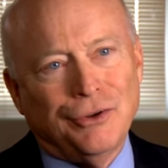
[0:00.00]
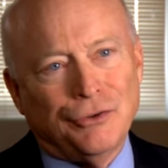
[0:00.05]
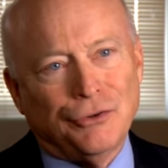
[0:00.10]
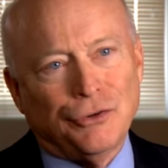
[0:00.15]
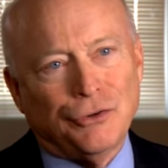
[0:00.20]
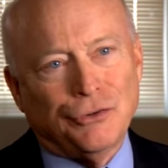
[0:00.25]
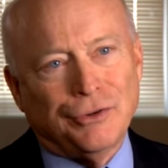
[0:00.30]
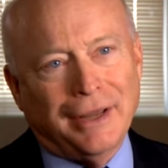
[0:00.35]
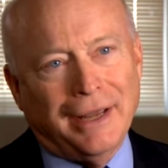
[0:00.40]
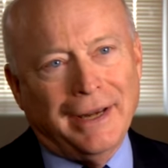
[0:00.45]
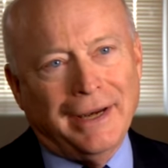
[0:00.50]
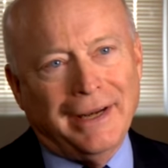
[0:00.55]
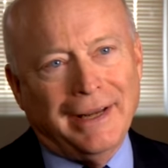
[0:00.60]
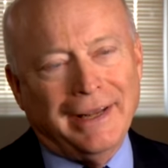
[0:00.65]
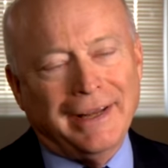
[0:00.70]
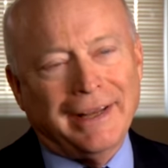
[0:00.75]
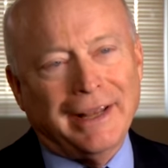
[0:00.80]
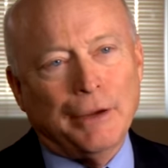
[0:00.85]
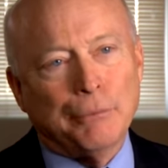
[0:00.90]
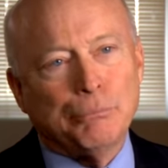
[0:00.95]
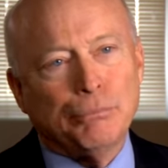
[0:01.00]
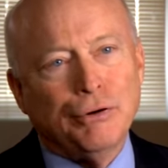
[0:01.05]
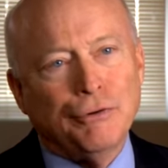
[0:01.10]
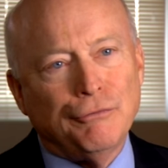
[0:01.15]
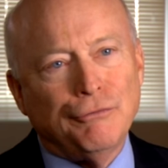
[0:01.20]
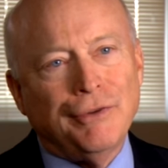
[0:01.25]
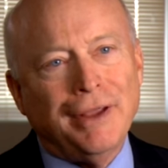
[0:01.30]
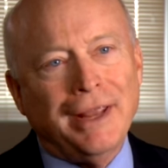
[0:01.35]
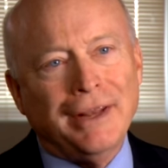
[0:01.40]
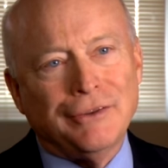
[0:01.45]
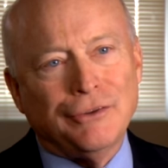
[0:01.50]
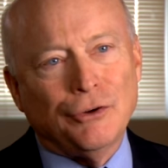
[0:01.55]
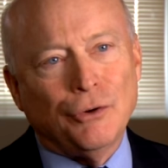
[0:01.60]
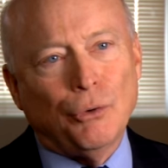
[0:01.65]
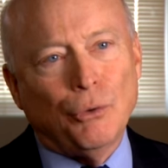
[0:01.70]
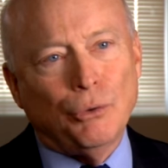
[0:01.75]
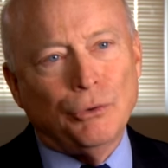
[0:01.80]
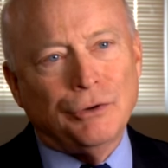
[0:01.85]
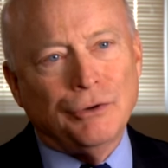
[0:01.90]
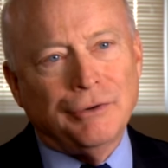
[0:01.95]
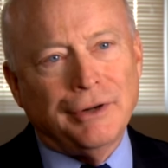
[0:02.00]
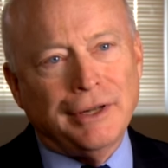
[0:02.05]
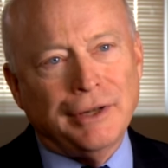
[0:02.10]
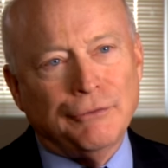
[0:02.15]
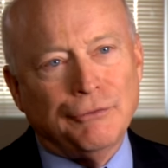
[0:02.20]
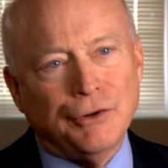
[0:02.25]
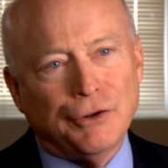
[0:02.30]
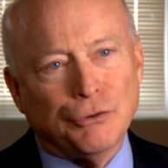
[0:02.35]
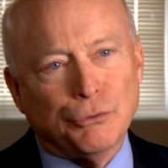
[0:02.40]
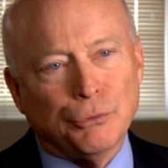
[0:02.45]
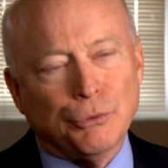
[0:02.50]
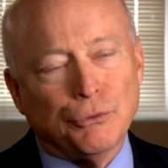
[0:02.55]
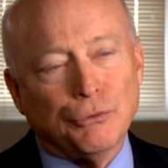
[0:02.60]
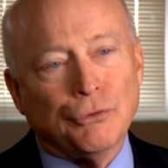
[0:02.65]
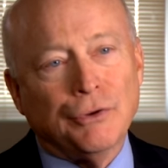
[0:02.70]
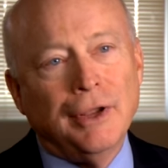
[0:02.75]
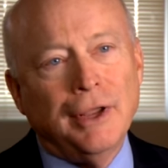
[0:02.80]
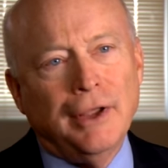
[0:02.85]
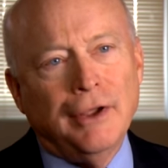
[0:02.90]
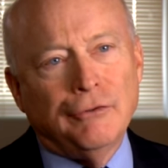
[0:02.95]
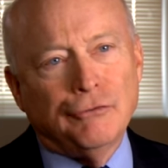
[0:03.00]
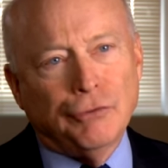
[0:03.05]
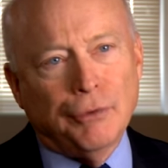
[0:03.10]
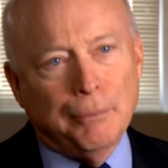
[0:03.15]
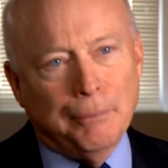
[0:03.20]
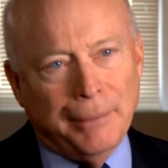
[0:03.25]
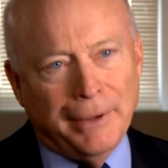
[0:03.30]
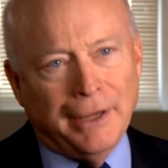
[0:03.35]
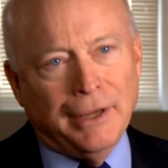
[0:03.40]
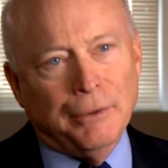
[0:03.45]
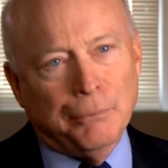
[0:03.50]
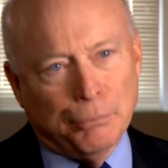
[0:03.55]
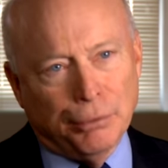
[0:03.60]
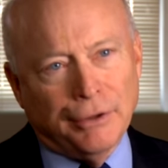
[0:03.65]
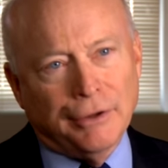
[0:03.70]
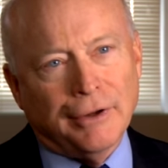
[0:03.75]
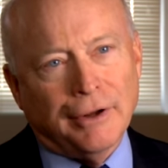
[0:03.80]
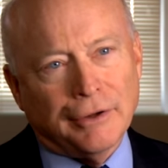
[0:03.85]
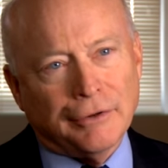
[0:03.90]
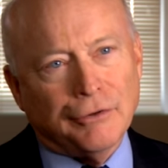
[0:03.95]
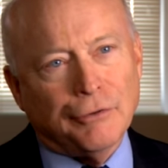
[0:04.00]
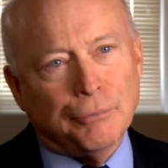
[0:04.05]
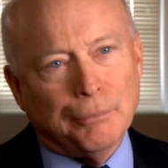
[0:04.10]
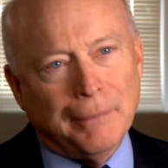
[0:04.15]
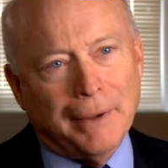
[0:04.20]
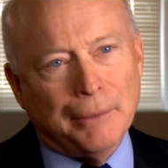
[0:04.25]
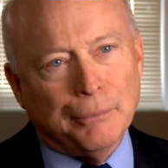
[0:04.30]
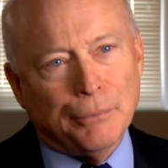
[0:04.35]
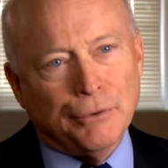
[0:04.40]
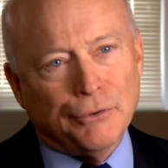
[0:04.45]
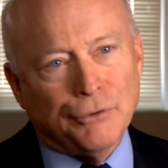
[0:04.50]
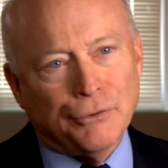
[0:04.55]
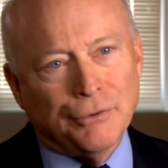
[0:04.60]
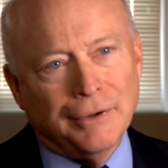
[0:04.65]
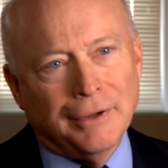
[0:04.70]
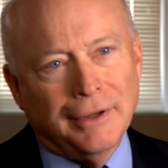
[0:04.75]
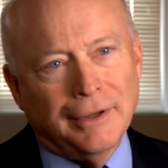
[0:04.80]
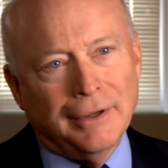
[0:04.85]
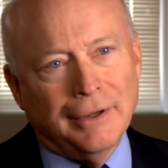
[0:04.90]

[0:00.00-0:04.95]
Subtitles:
society that prevent older individuals from being productive members.